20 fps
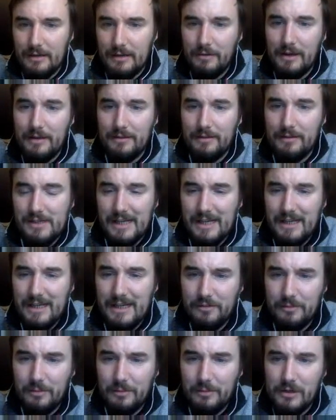Threats.
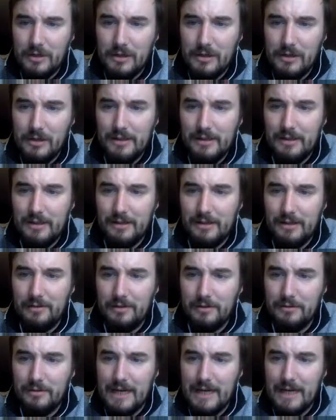Taken as both targeted and
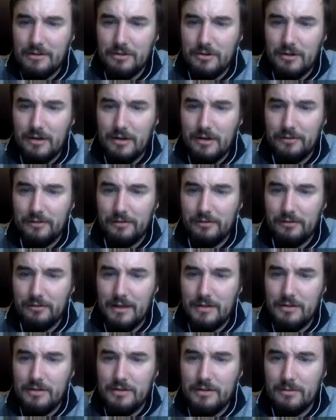incidental catch across its
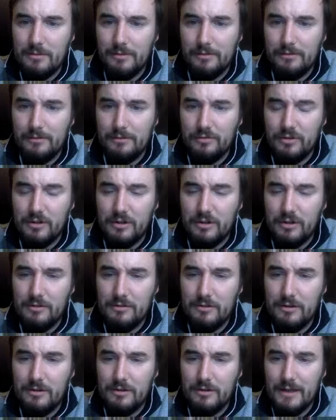range in demersal
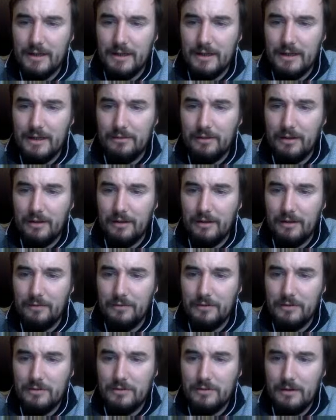trawl, long-line, and set net
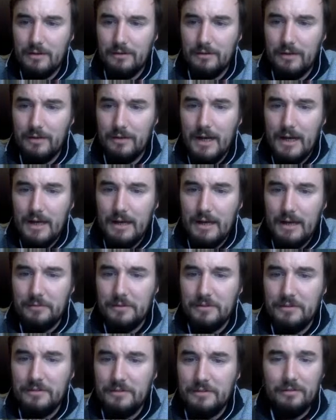fisheries. The
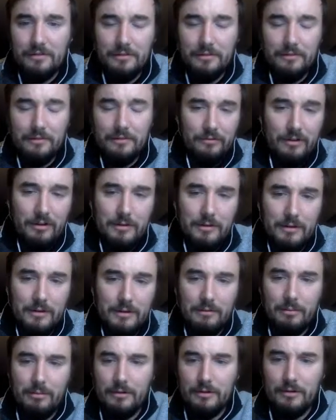species is
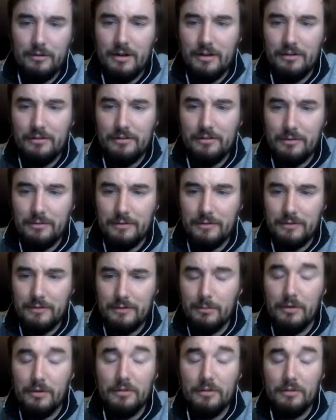infrequently reported across
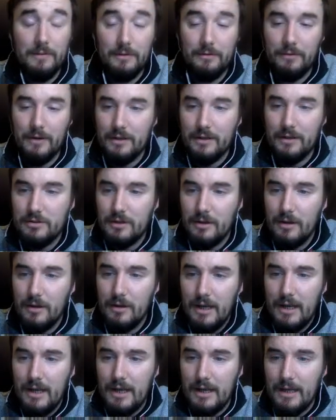most of its range.
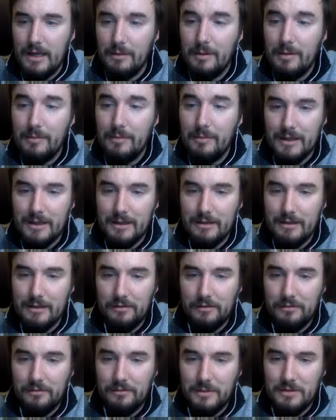In Namibia,
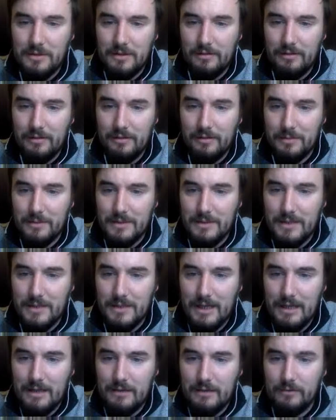this species has been
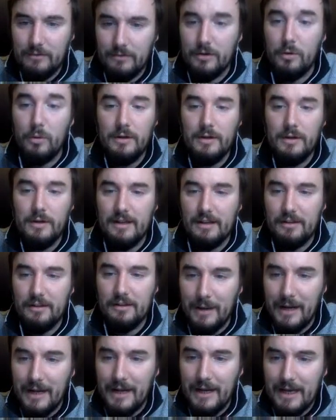recorded
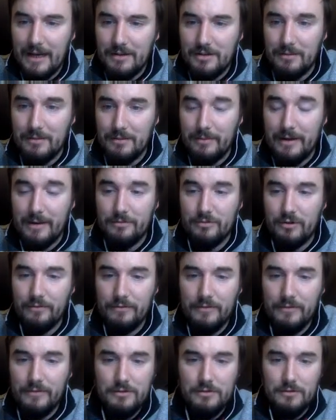as bycatch in the bottom
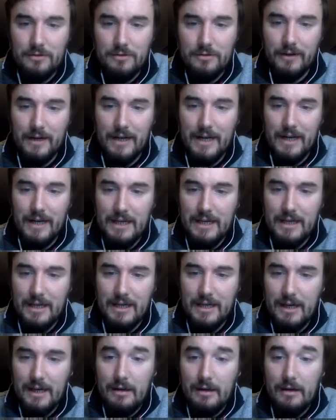trawl fishery for
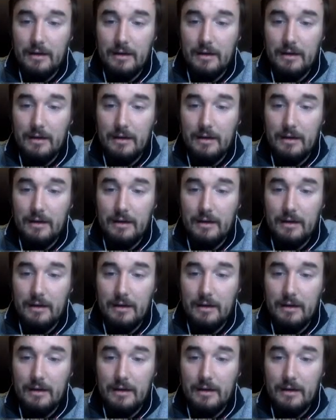hake.